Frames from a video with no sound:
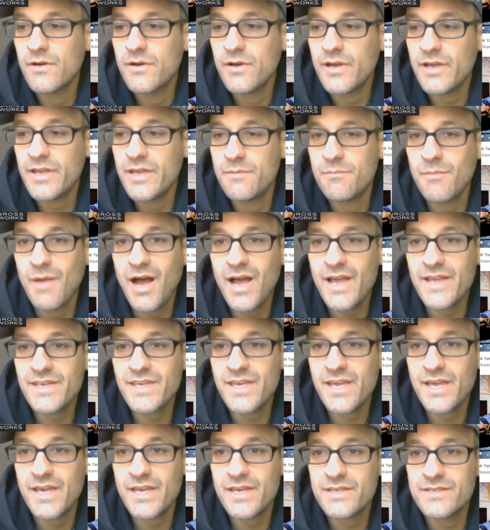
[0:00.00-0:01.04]
In my
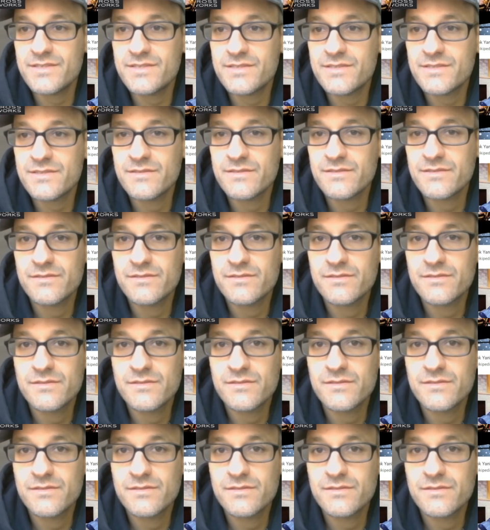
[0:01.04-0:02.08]
case,
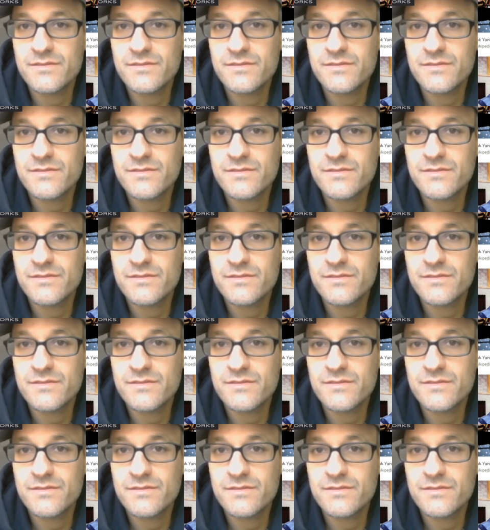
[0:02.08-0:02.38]
I